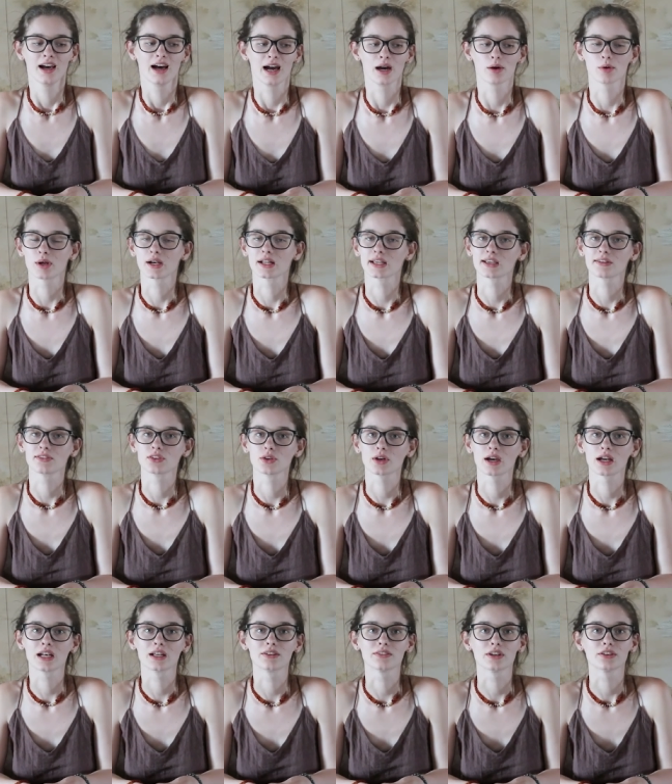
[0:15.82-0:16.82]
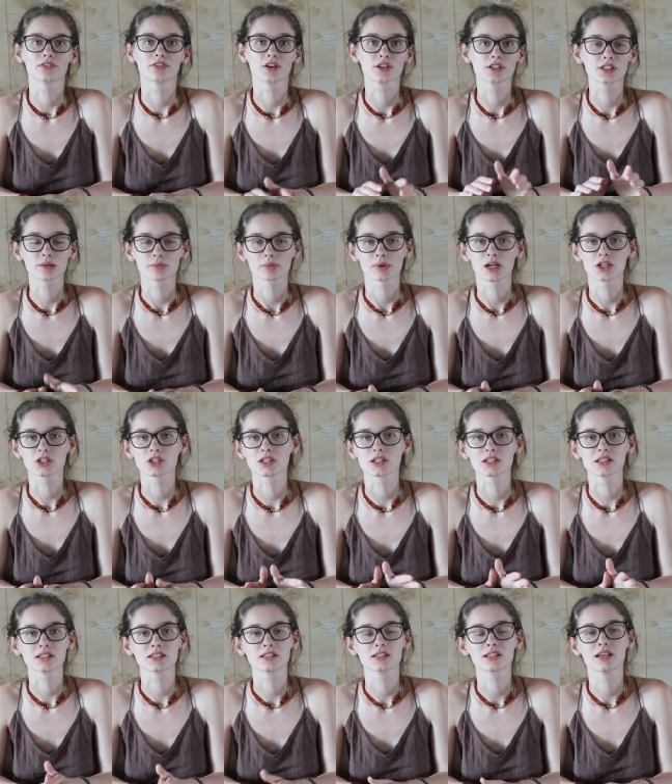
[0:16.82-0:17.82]
I want to give you kind of a first
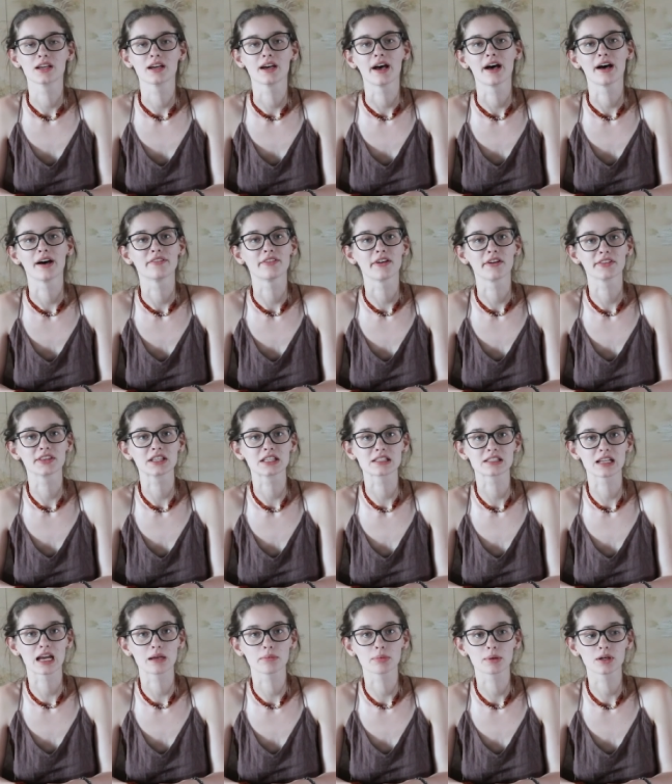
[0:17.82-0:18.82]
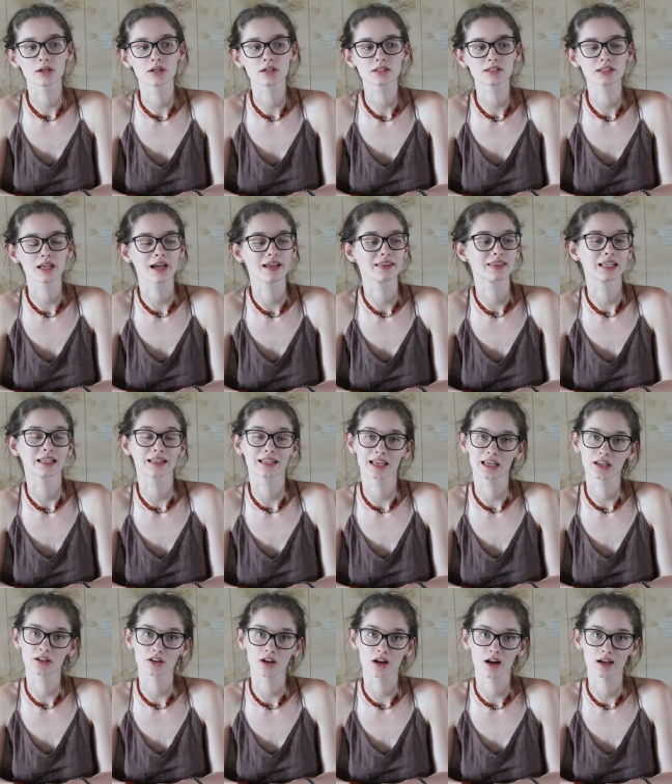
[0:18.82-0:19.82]
impressions of all these diapers and then
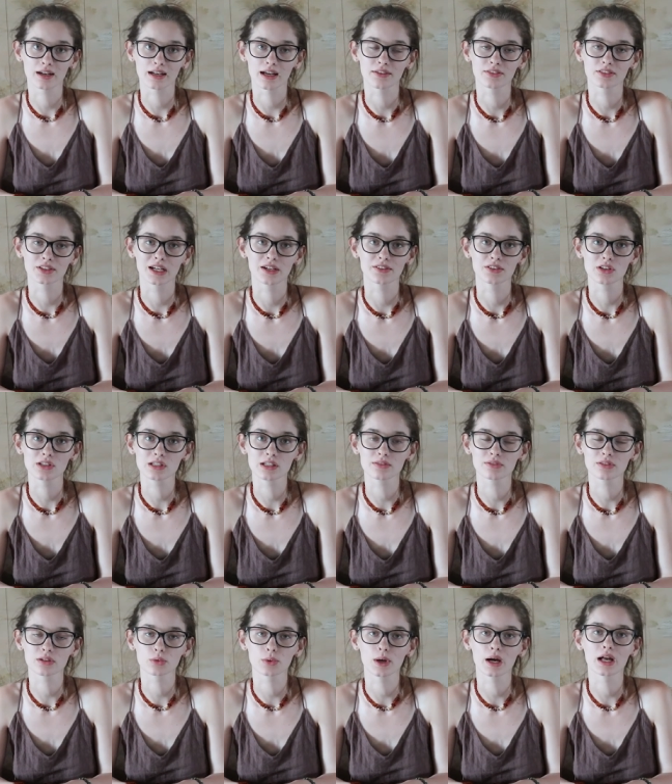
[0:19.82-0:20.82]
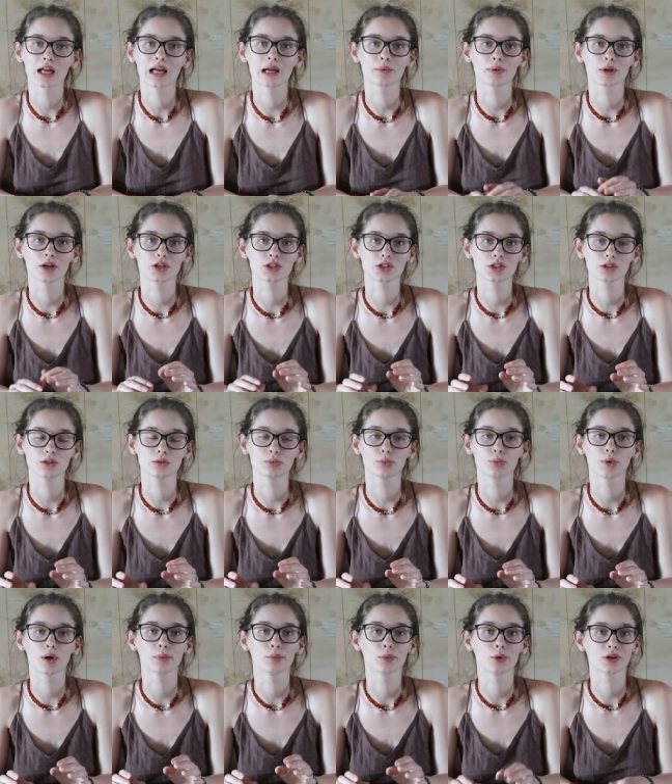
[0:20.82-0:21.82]
later on after I've used them for a while I want to do
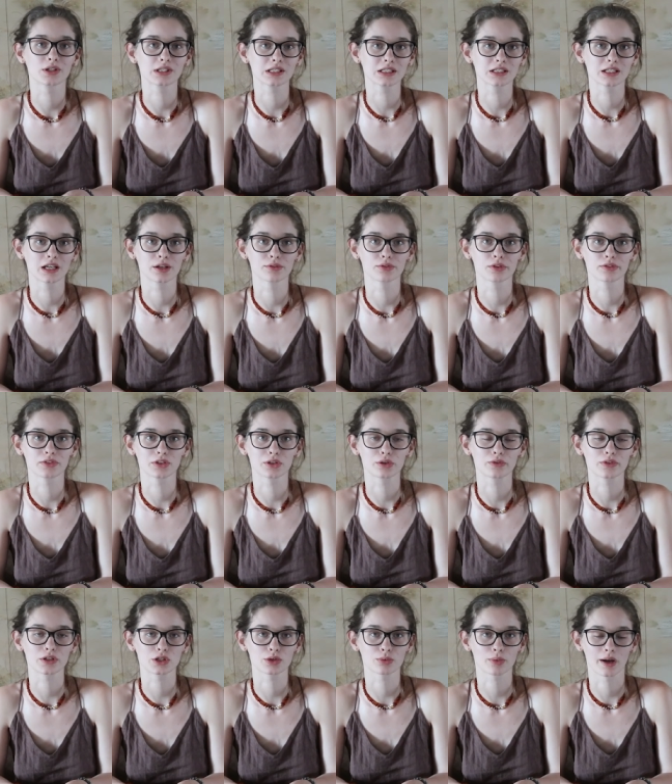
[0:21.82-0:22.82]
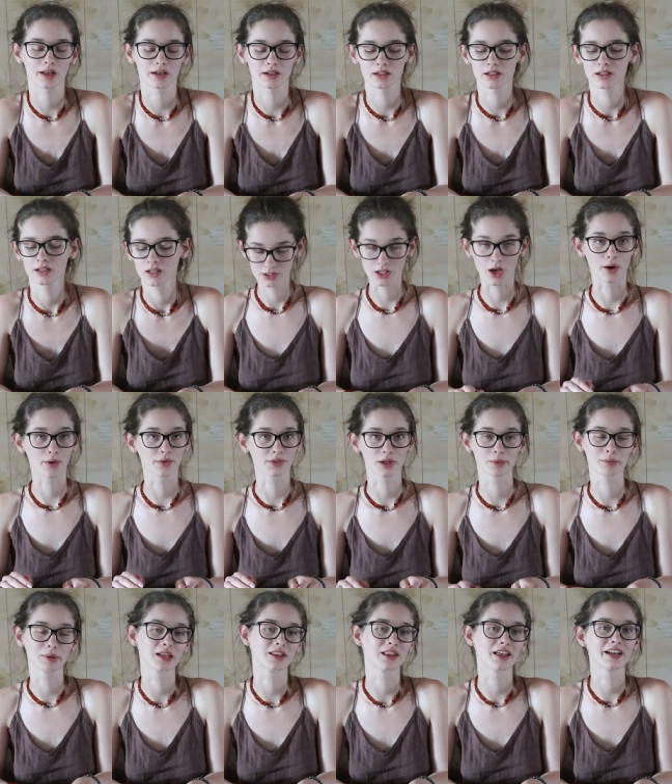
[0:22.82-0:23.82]
a more detailed review of each one. So
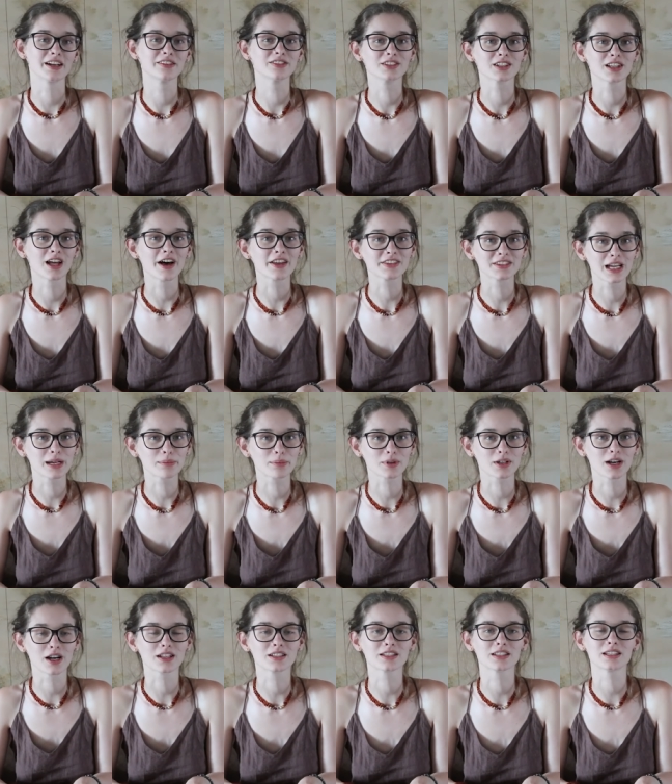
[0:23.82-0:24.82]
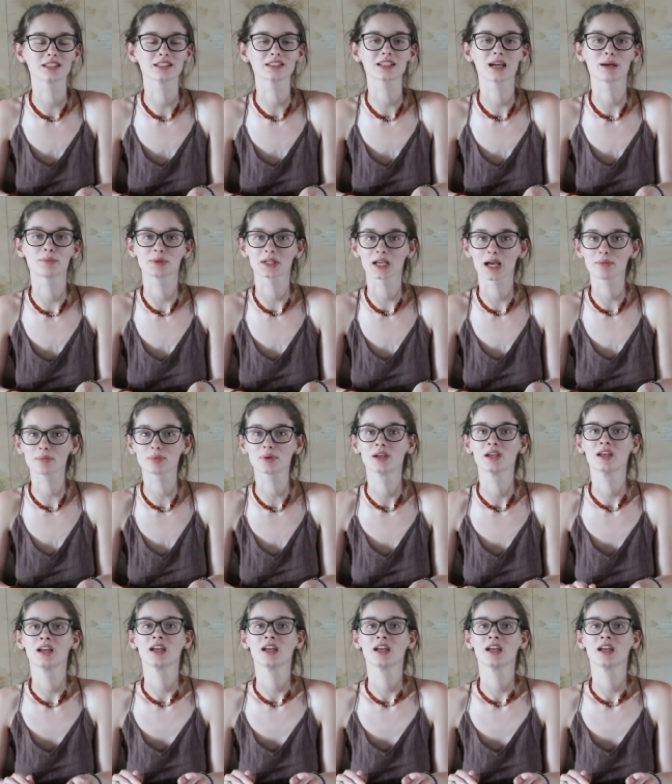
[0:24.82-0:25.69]
there'll be a lot of cloth diaper content coming up